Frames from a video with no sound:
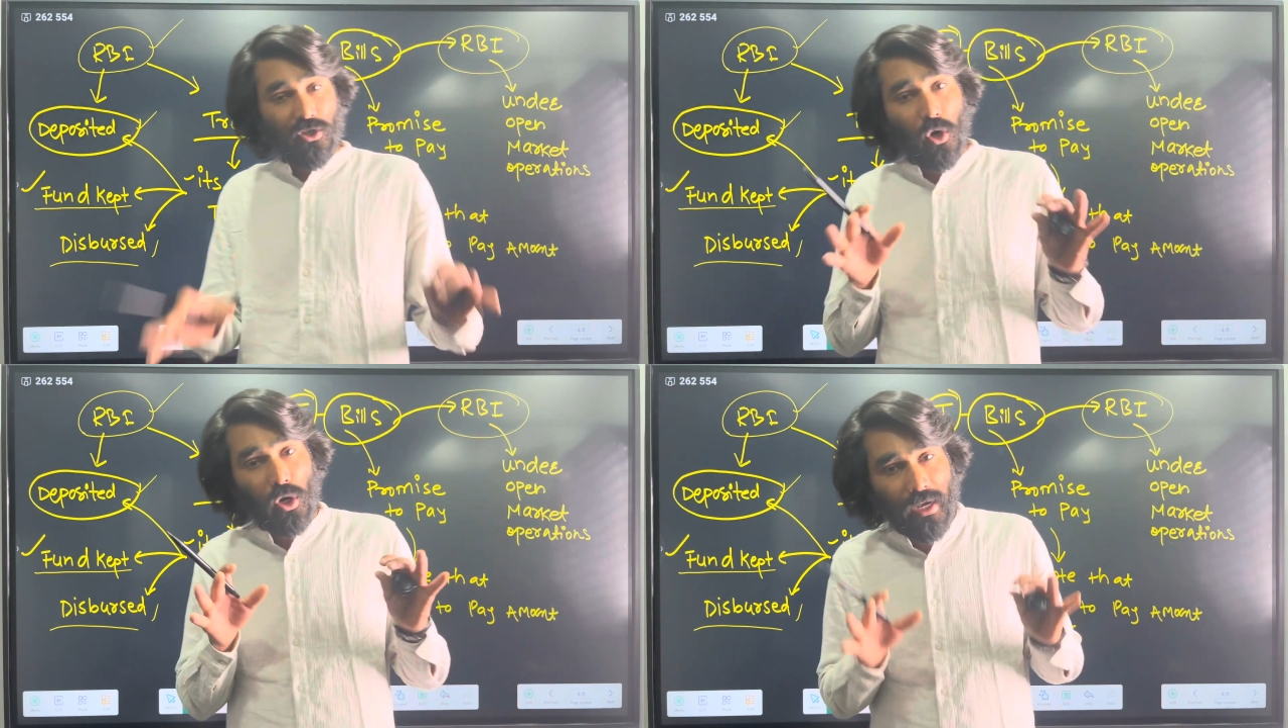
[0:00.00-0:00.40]

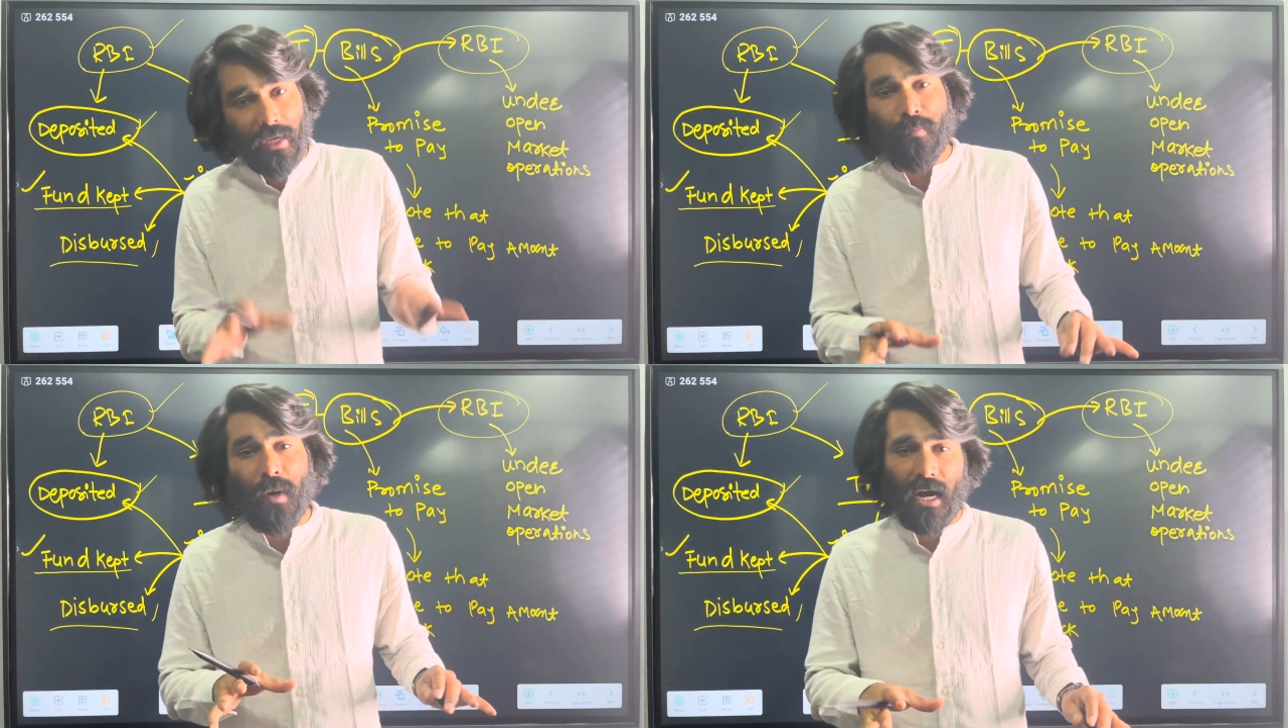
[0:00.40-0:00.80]

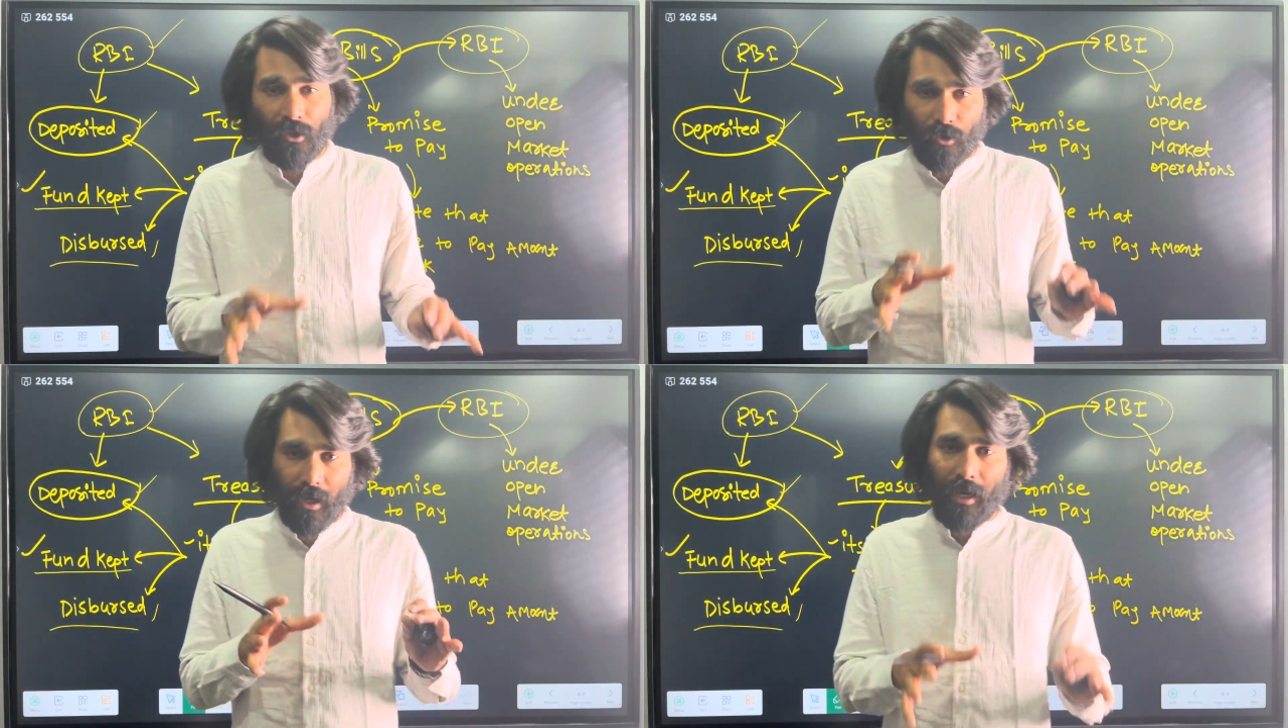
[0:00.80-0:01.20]
already
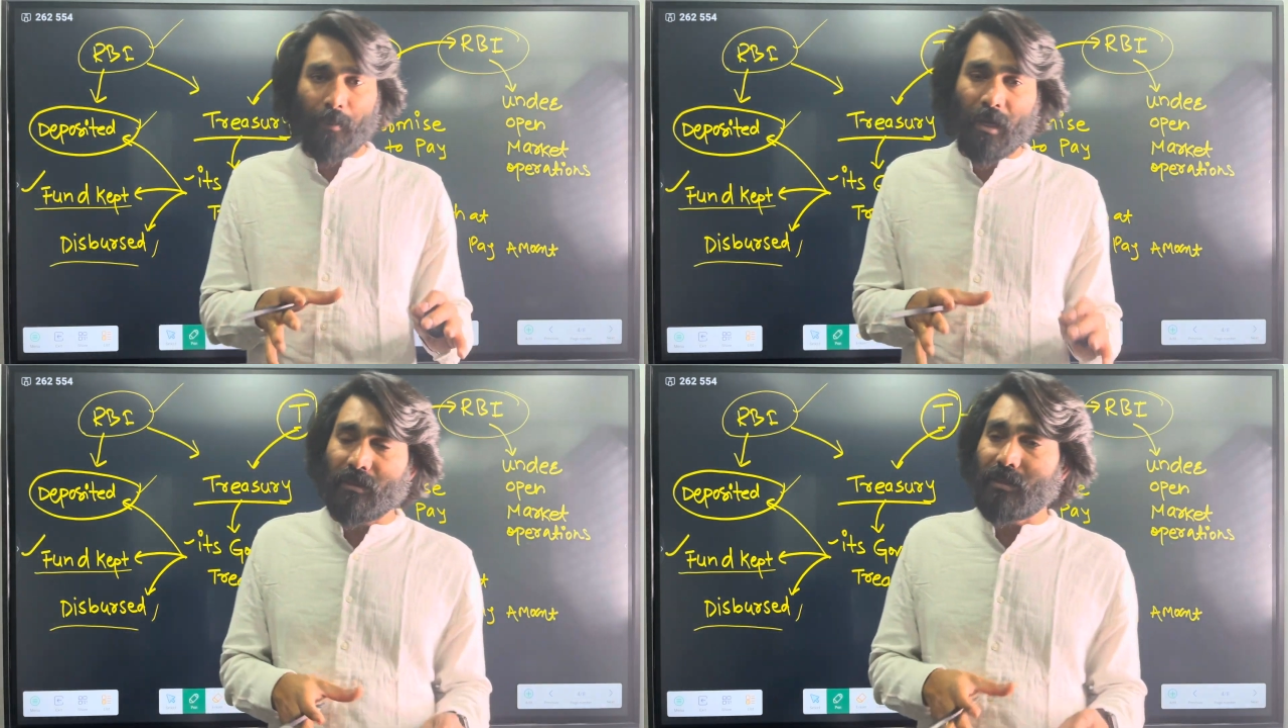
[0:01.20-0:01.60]
parked or
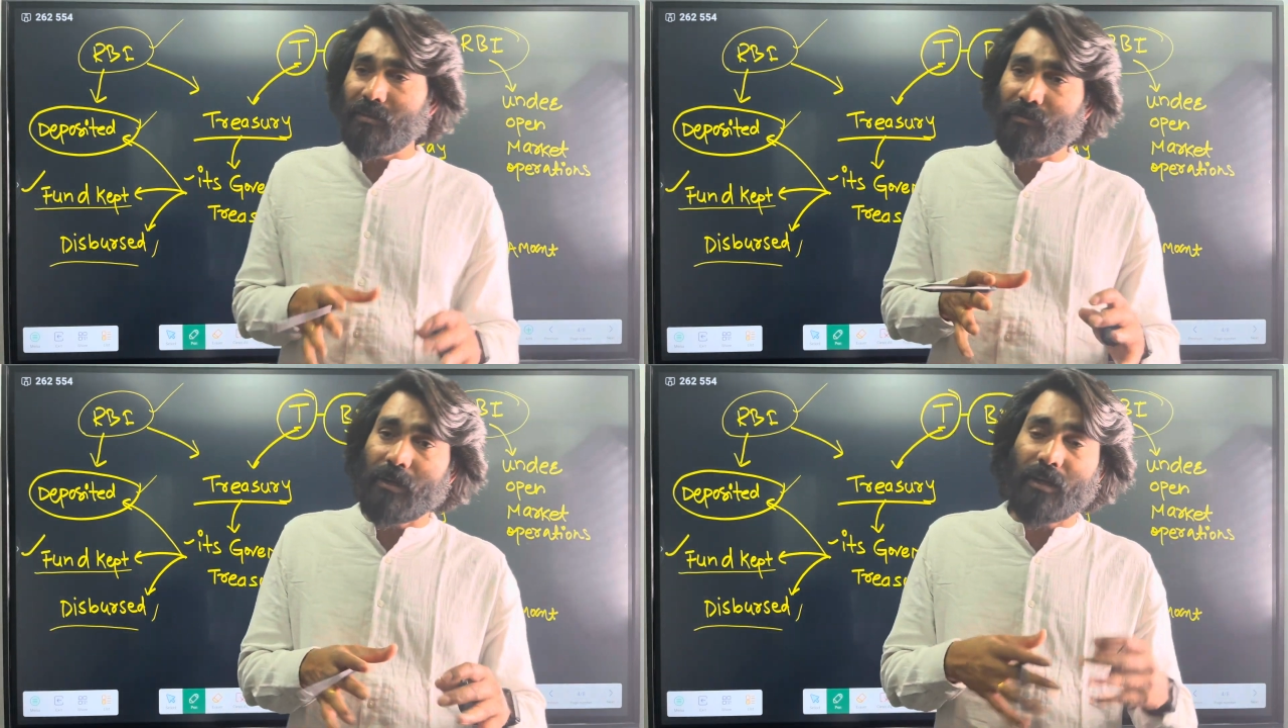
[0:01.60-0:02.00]
kept in the
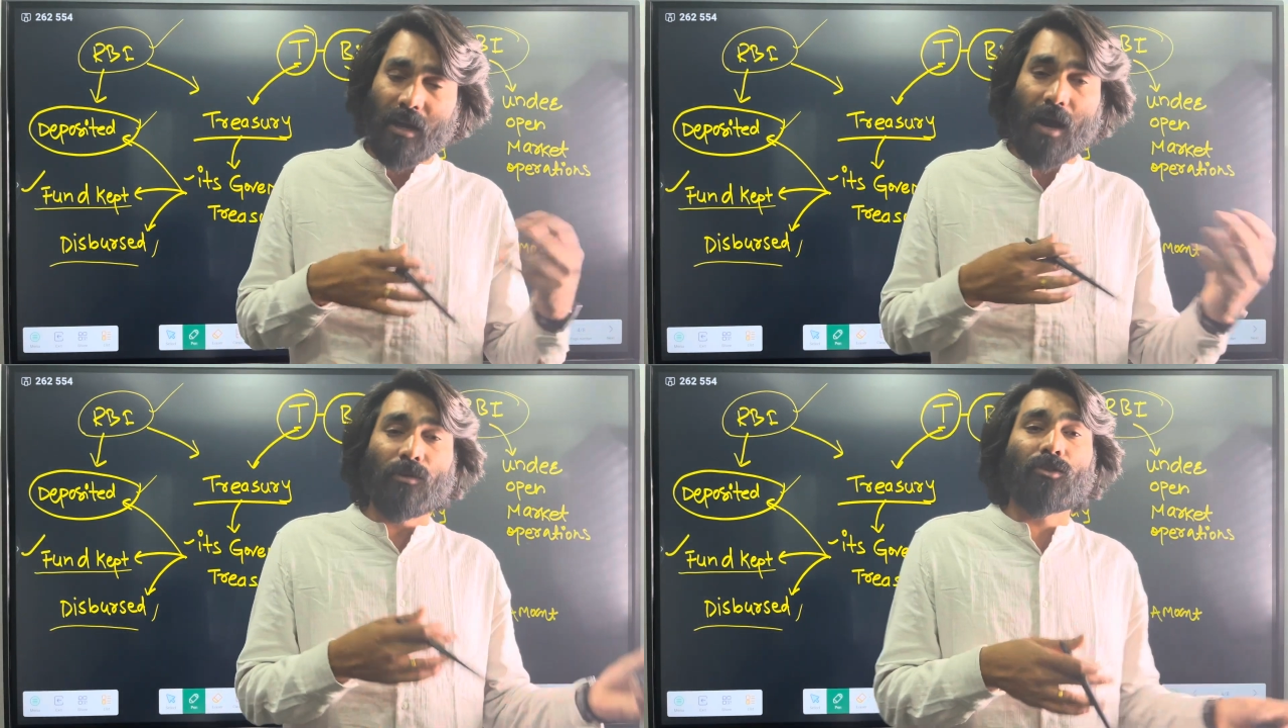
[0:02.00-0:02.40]
different
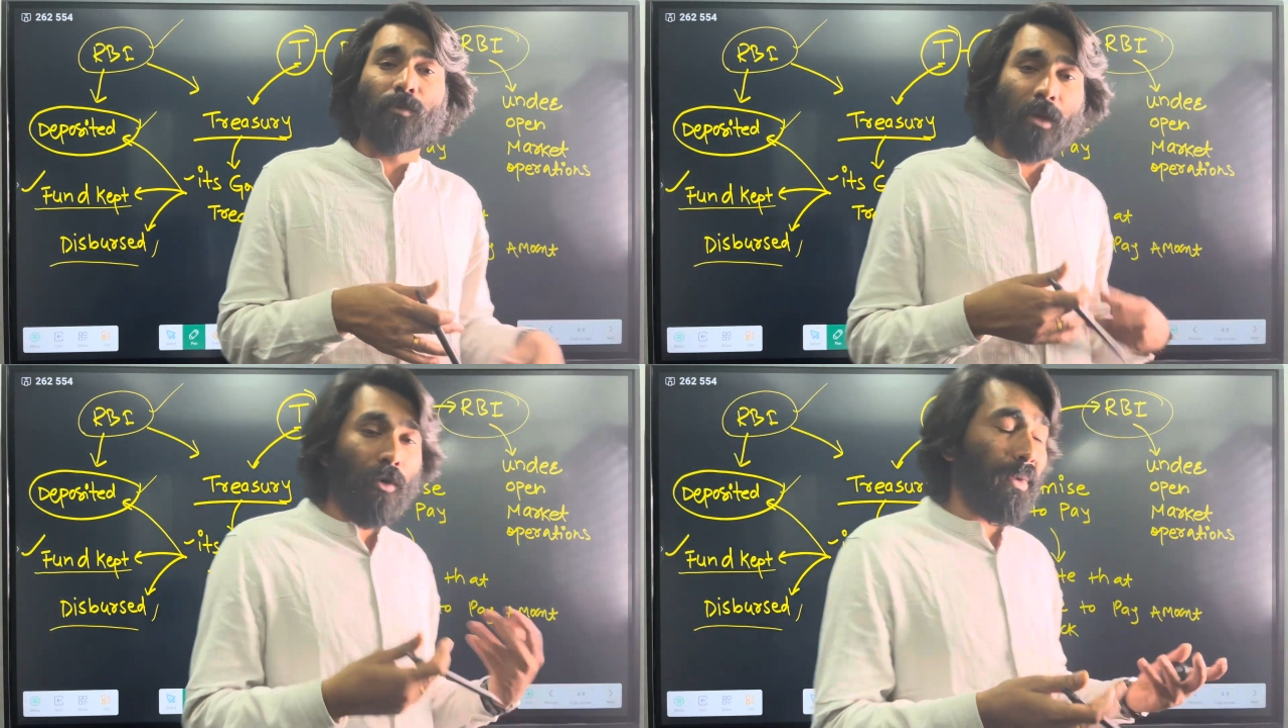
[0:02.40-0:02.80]
accounts
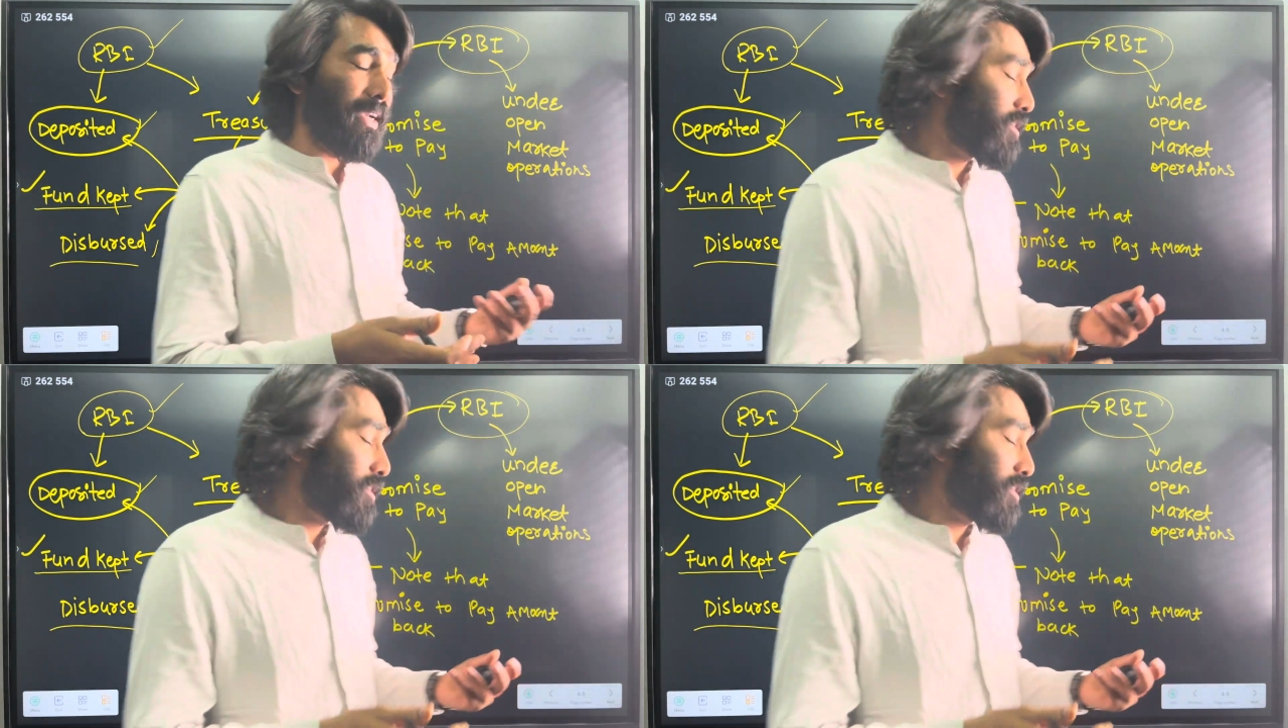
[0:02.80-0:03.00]
of government.